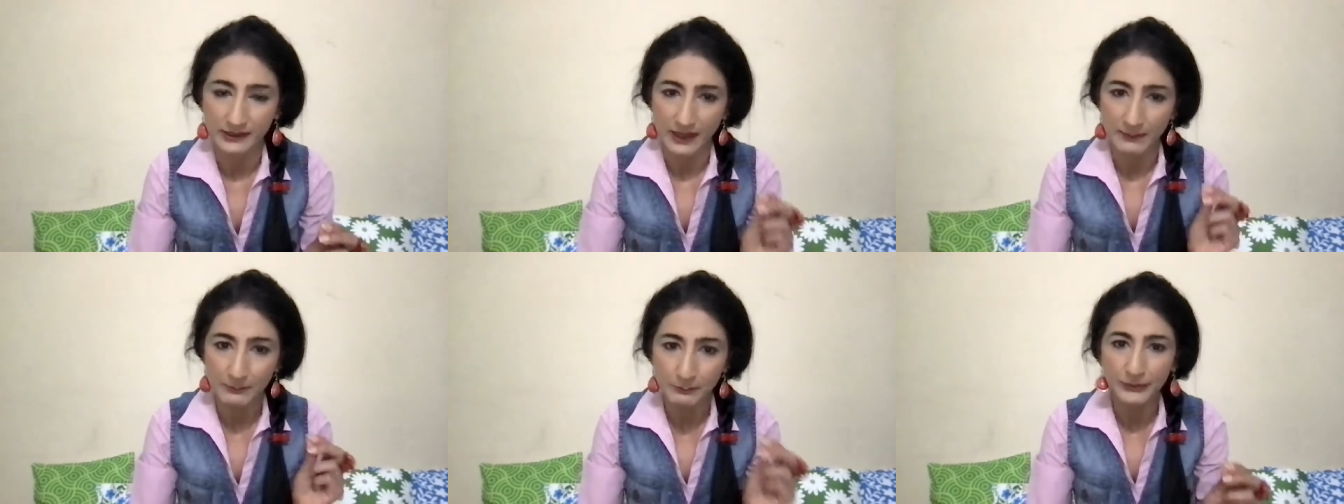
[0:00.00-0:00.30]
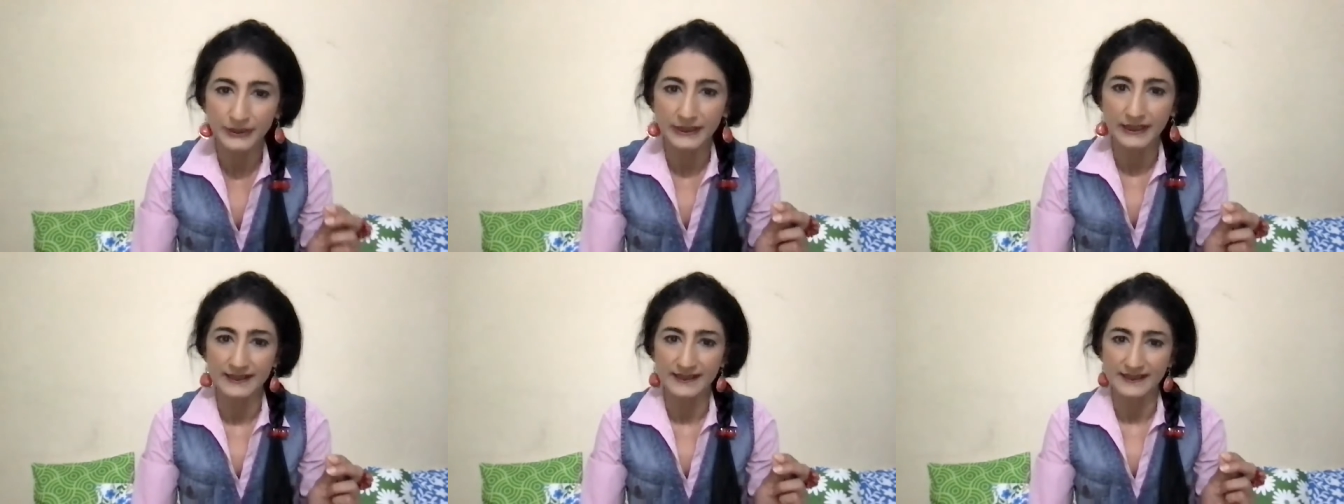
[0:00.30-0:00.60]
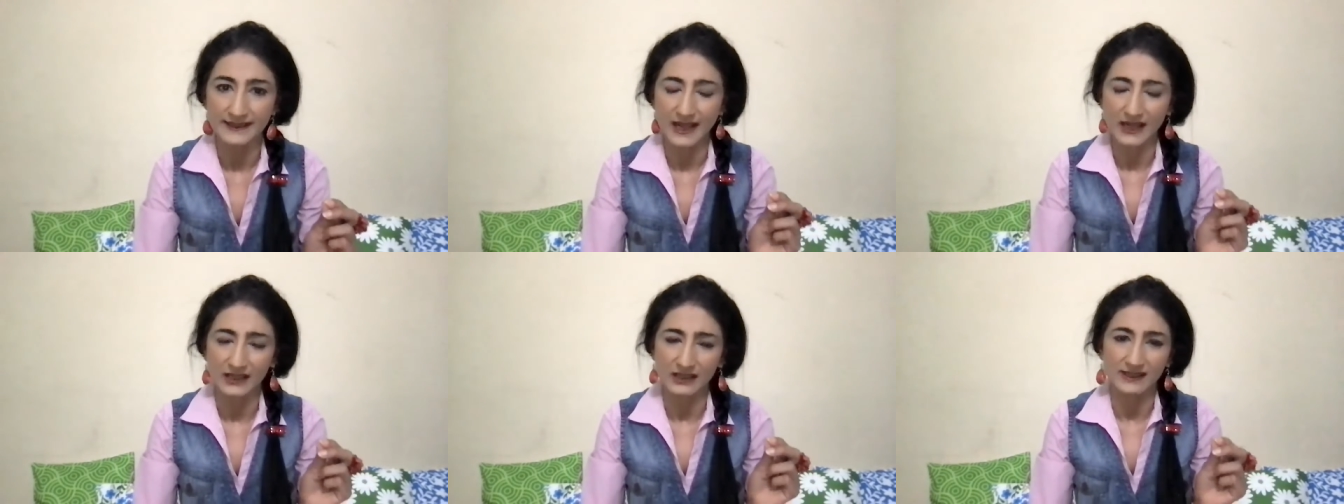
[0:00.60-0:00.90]

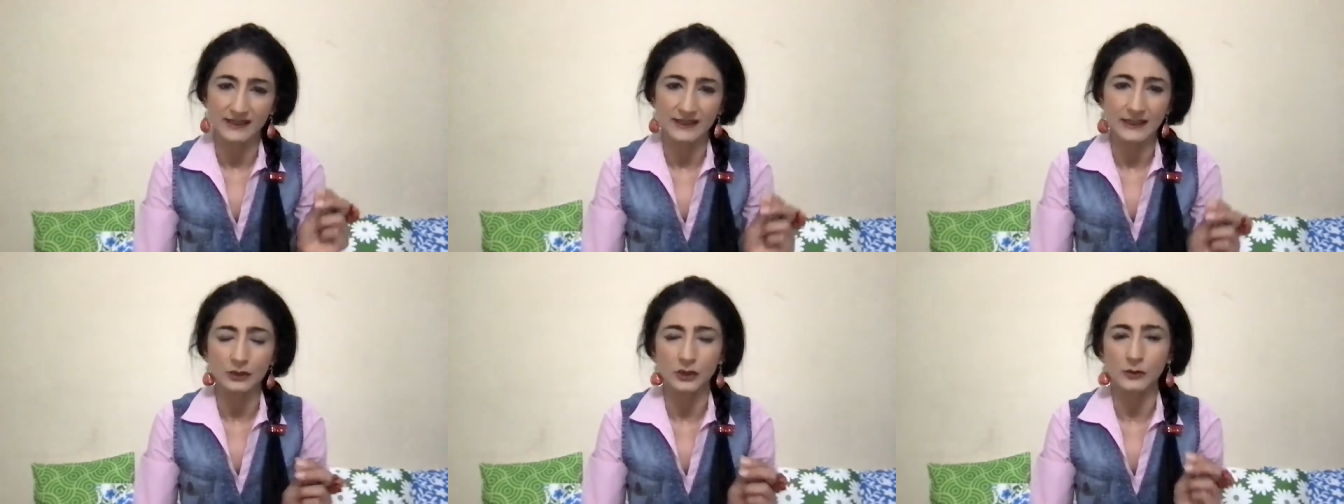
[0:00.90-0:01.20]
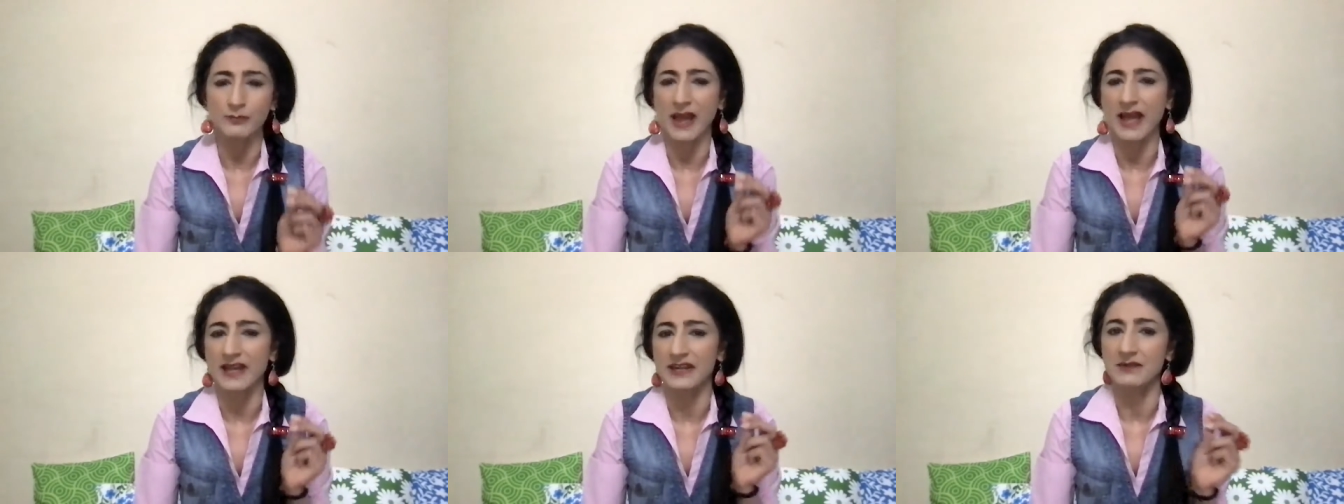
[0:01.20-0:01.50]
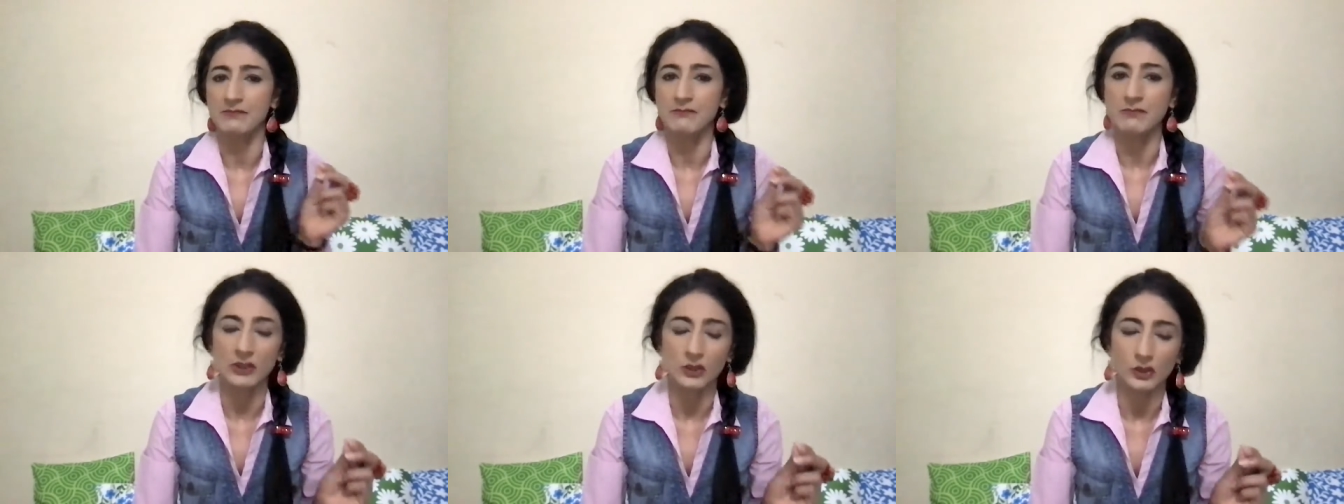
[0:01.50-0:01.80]
companies that seek to ban
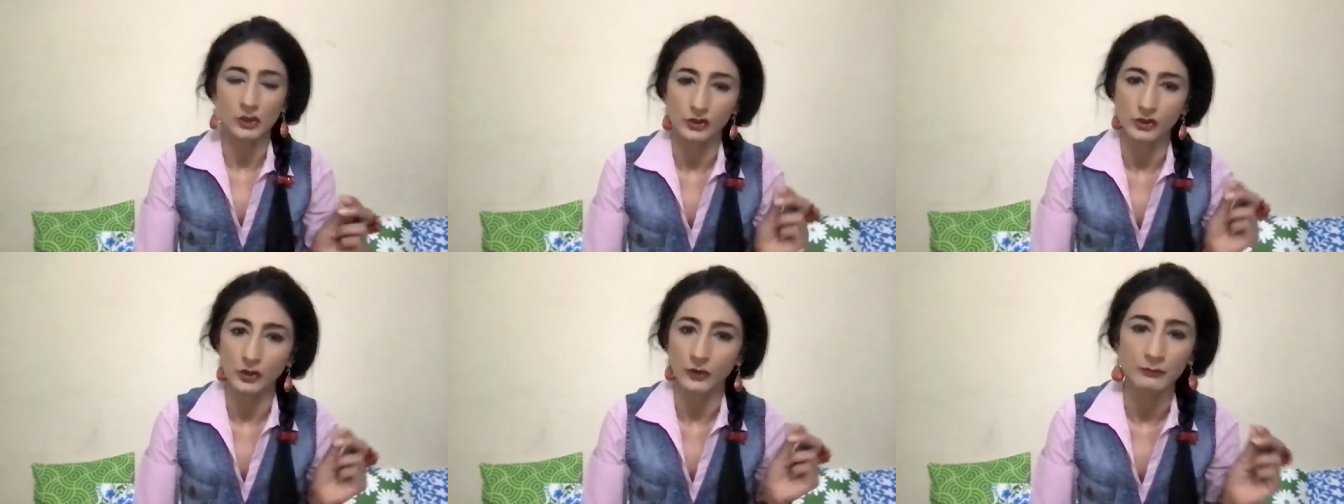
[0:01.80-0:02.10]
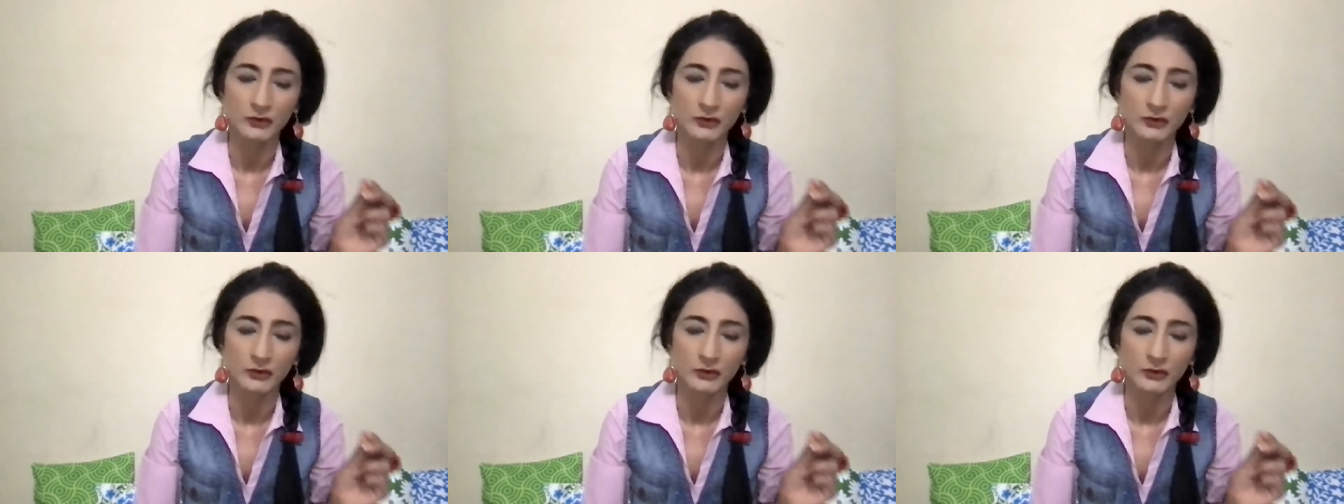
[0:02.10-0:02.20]
admissions or